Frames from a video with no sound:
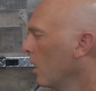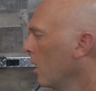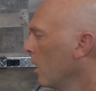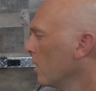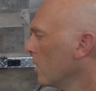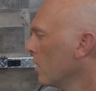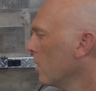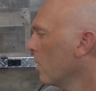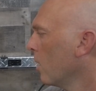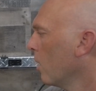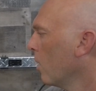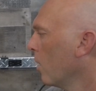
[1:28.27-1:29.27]
It's
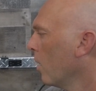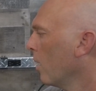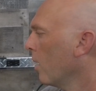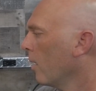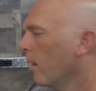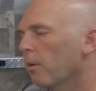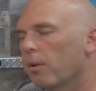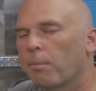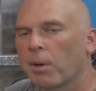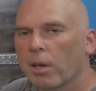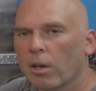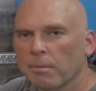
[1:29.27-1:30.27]
their uh,
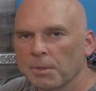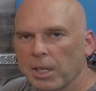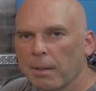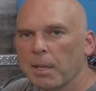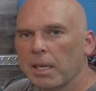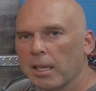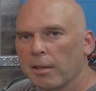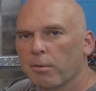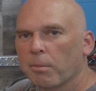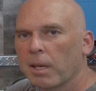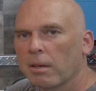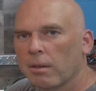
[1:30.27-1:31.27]
I'm going to call them JBD
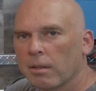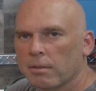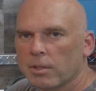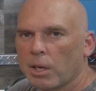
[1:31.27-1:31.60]
from now on.